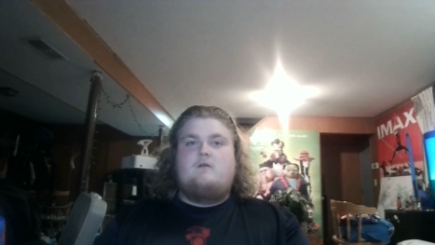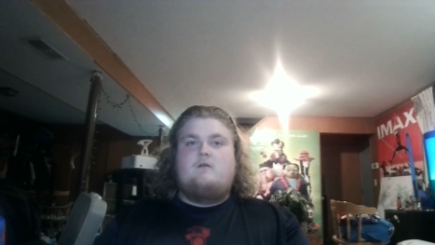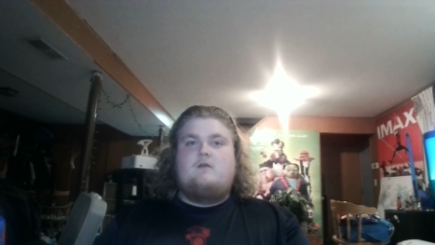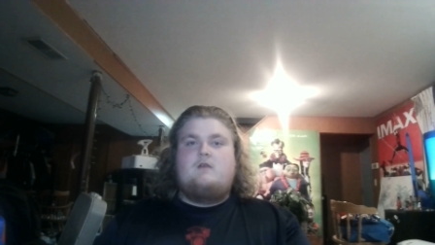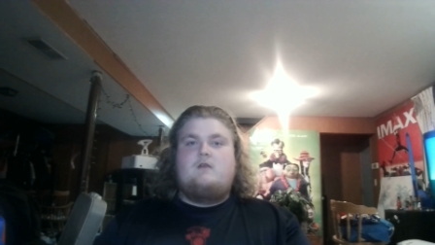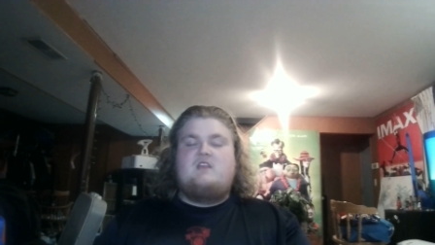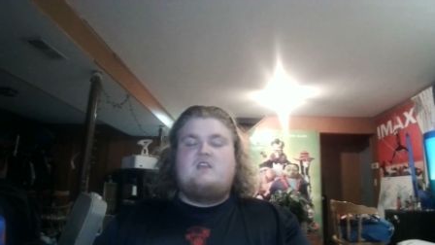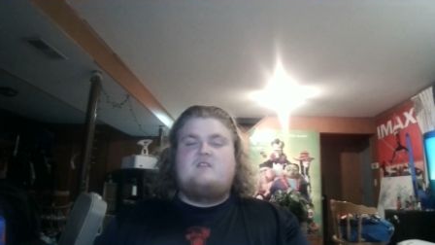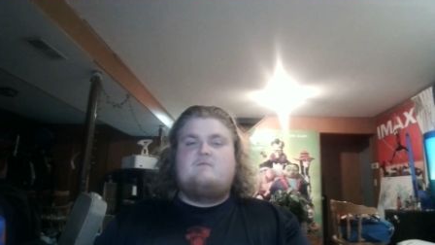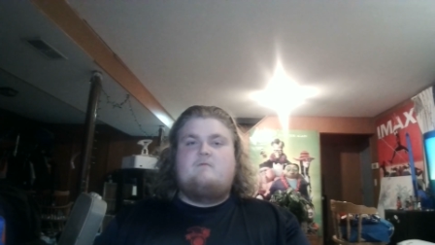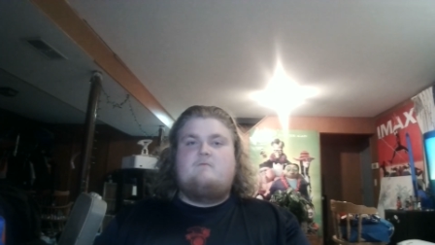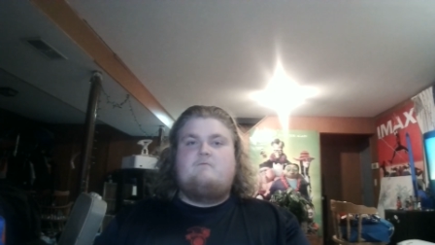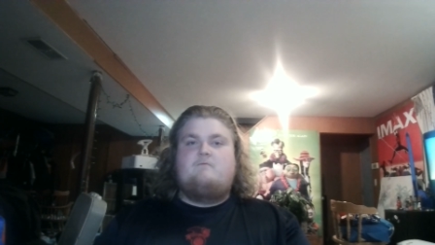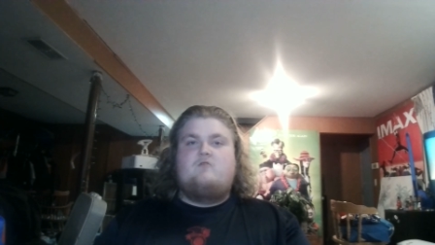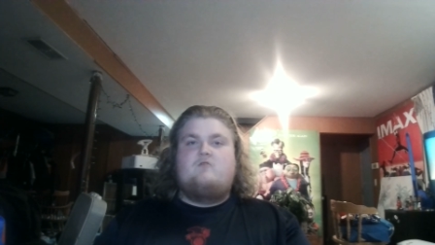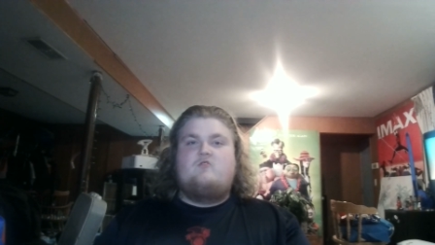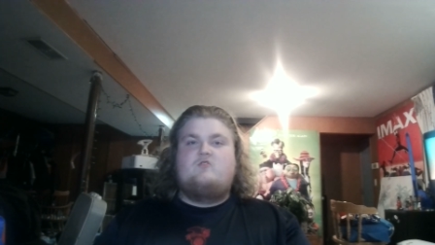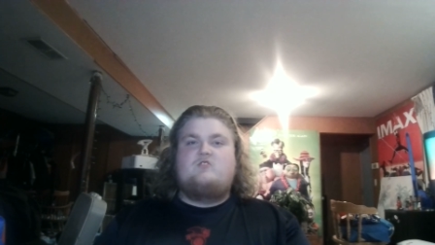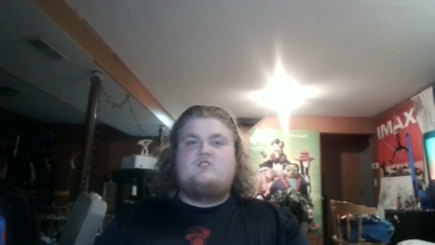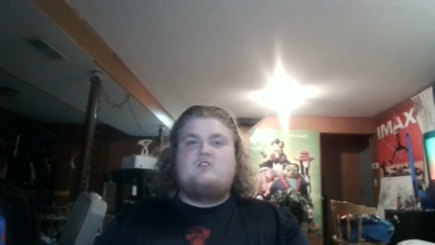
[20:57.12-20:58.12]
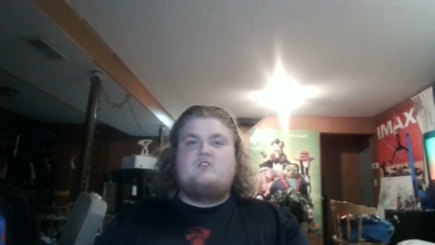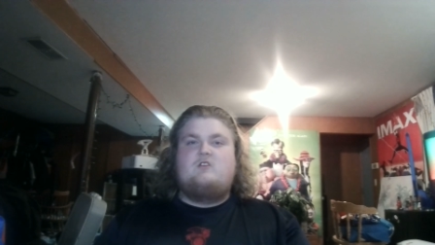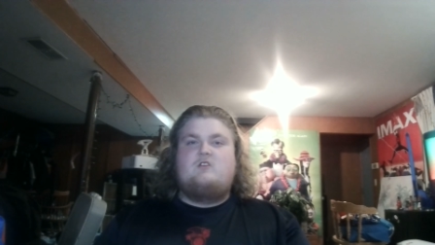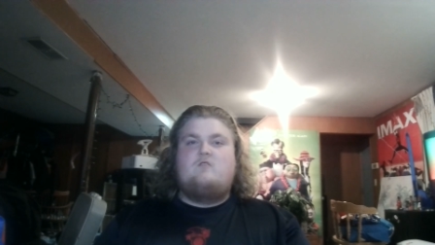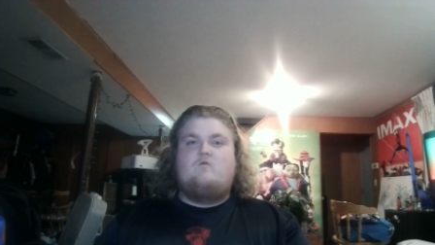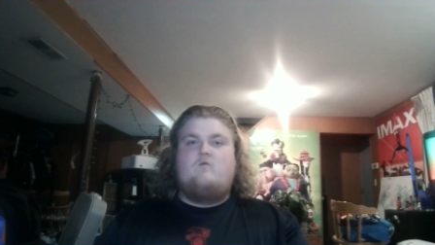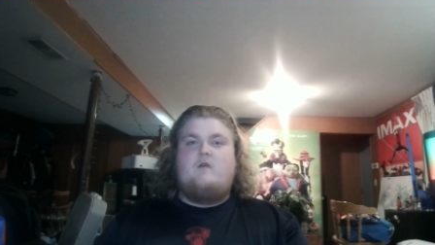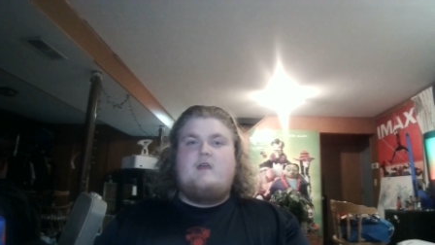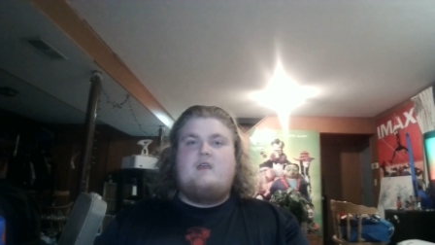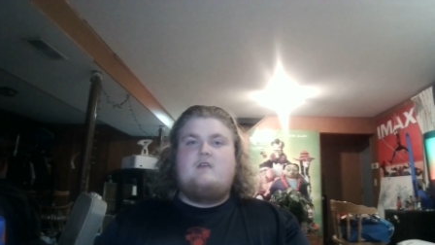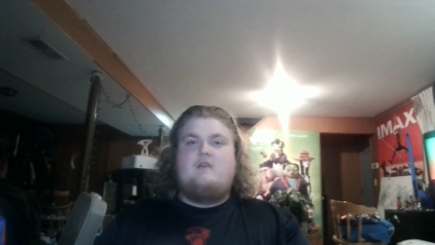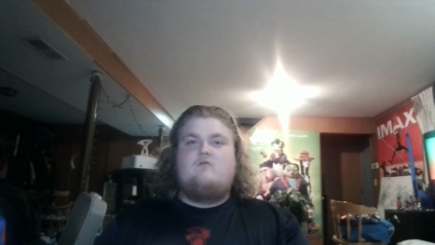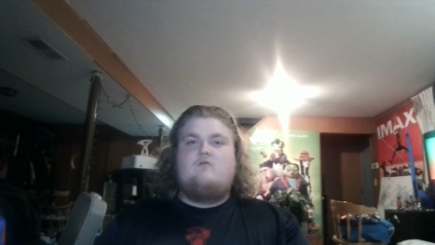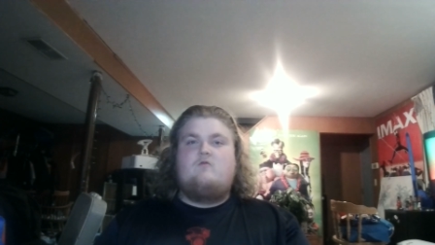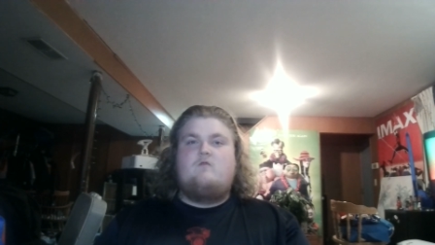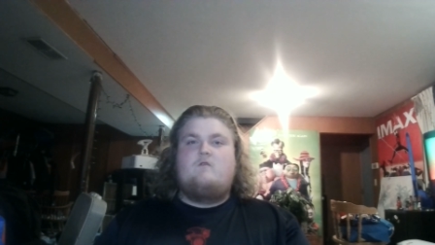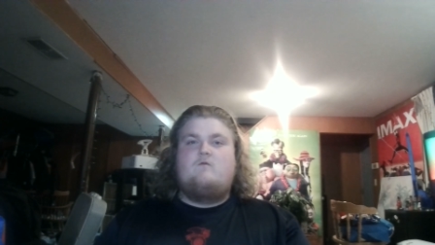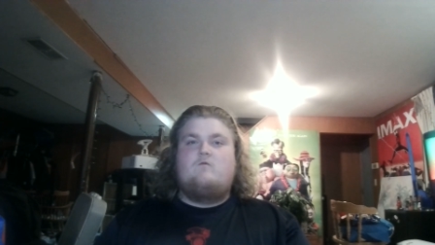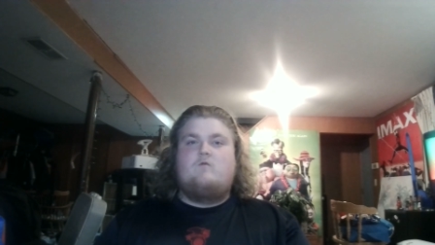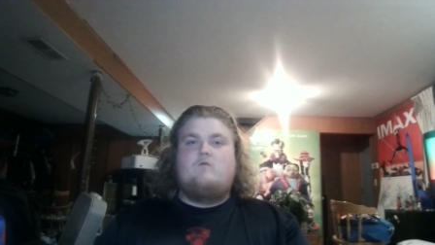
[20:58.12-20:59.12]
he's been pushing away
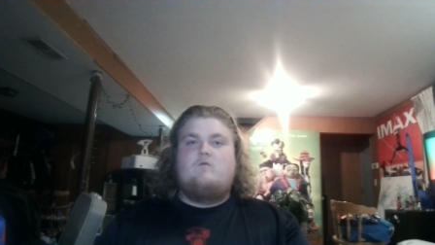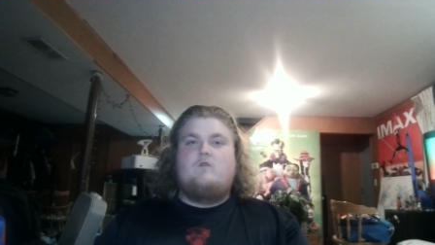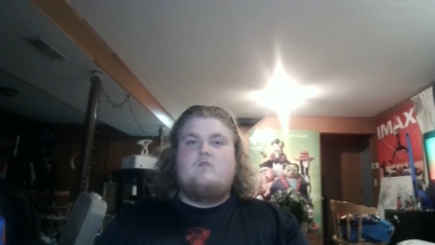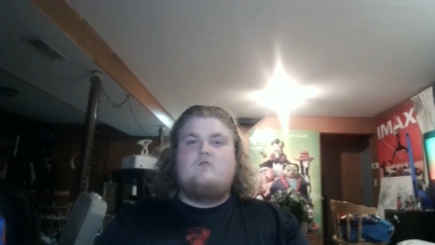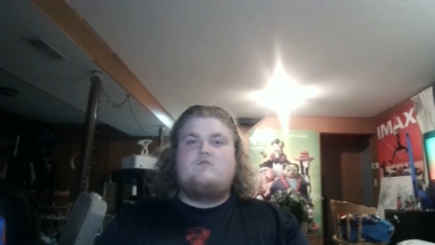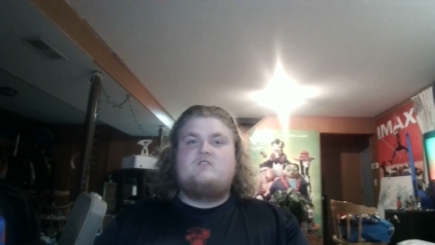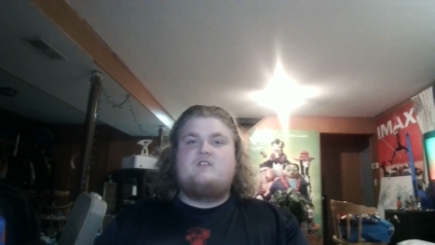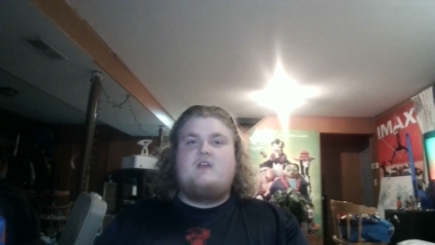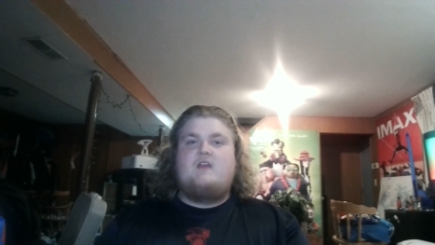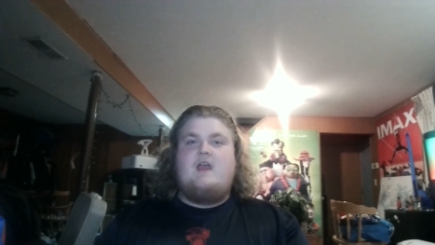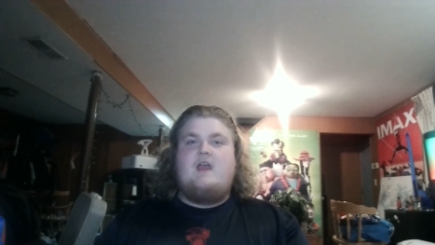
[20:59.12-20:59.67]
Queen Rouge